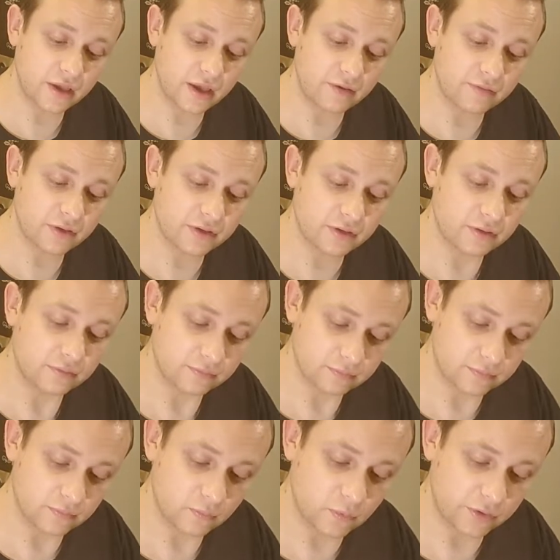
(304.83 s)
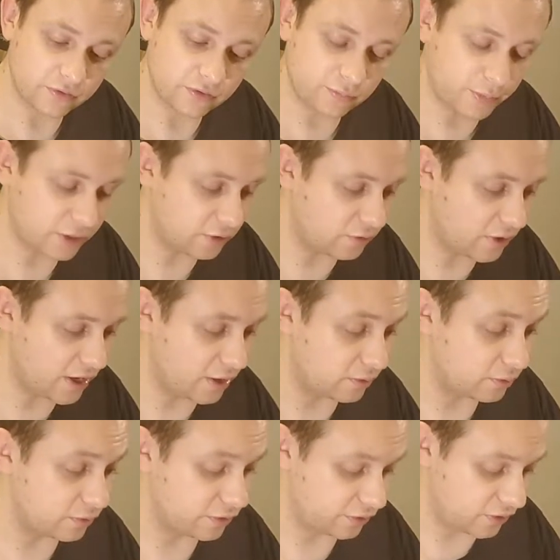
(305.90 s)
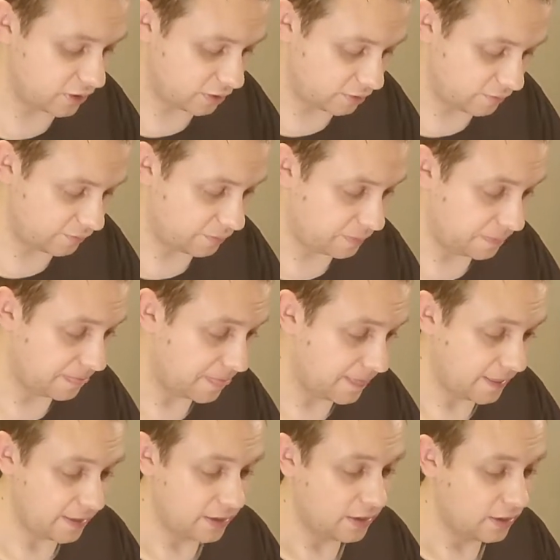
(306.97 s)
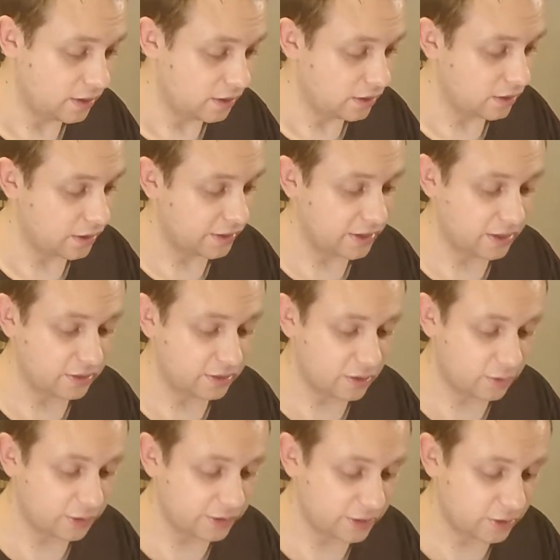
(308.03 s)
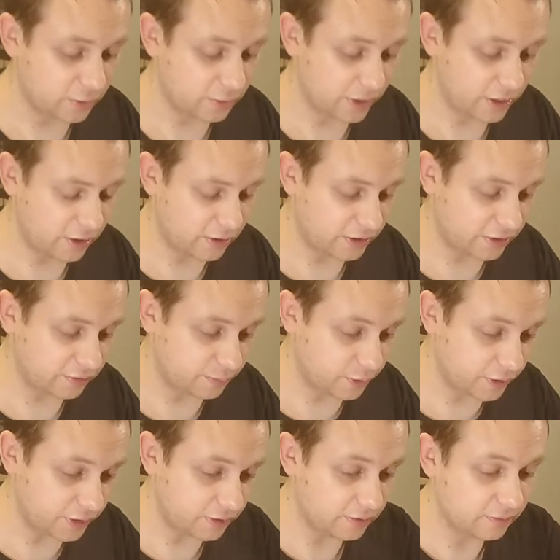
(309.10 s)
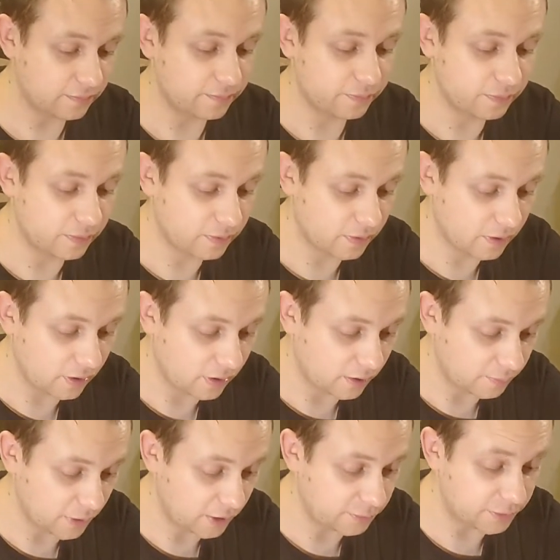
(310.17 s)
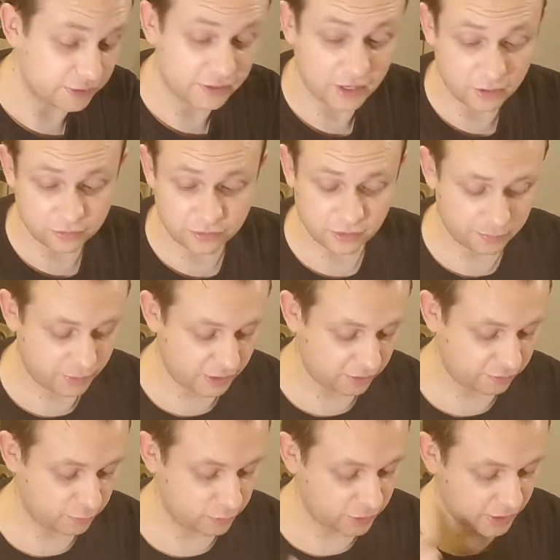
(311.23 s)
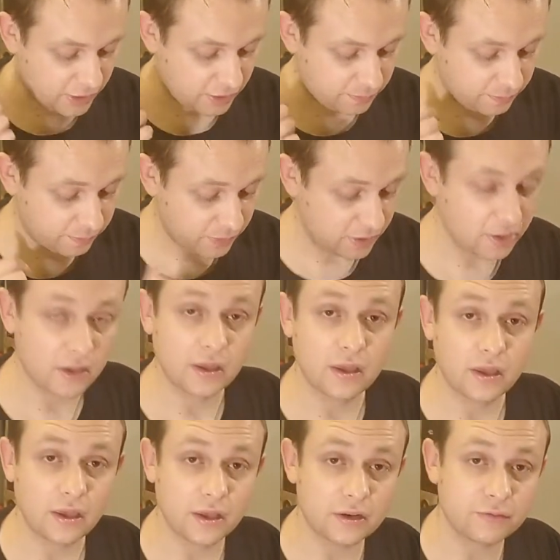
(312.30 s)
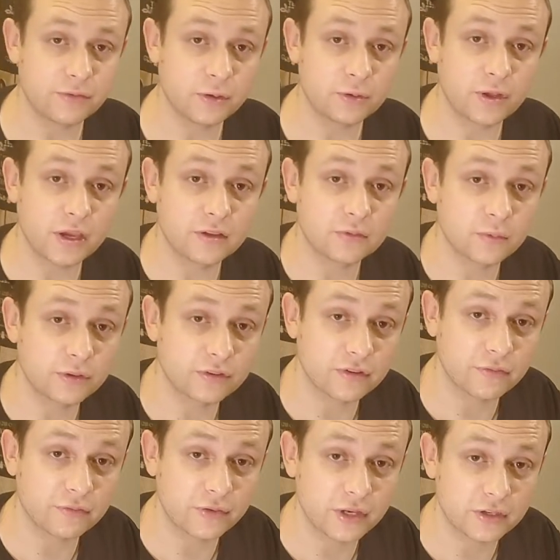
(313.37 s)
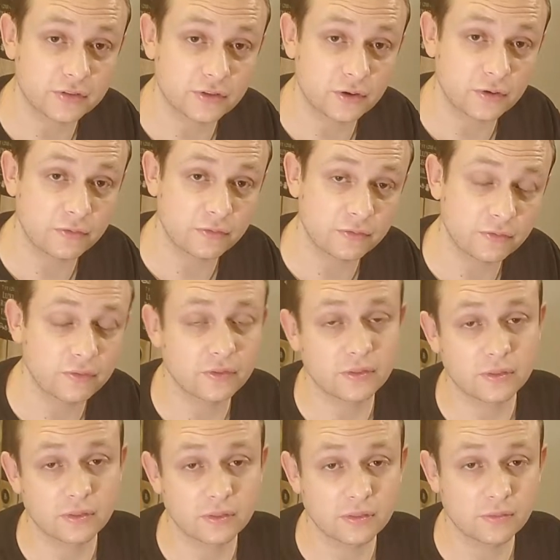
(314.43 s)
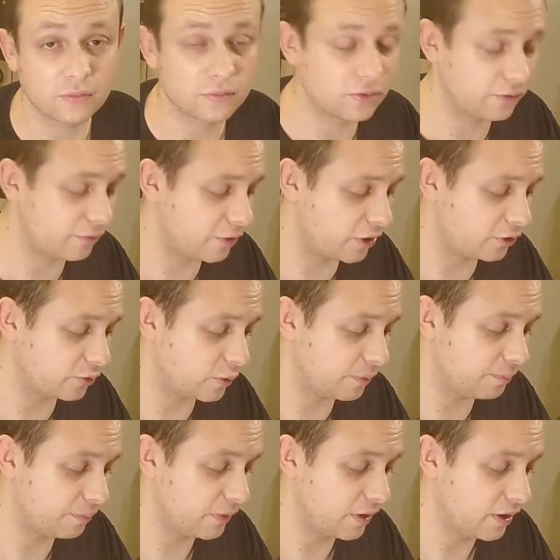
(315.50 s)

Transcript: Evan once he's been crowned. So again, no idea who they are at this point. I'm hoping to get onto the PS4 game in a few days once I've finished off the first one.